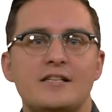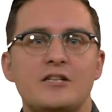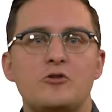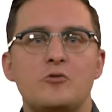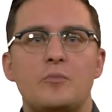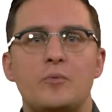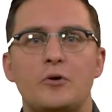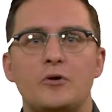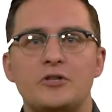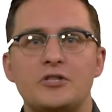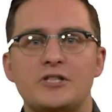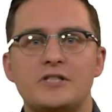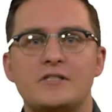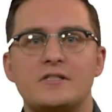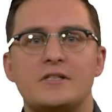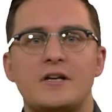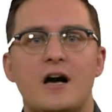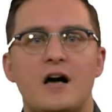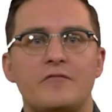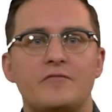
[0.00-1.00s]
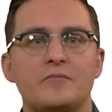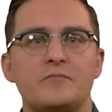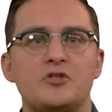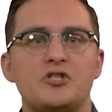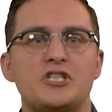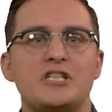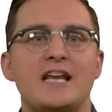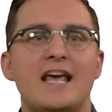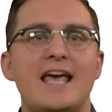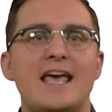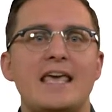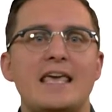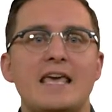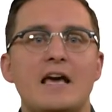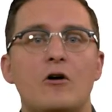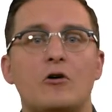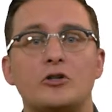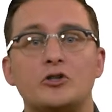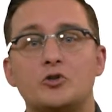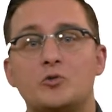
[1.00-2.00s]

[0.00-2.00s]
that you purchase coffee machine A are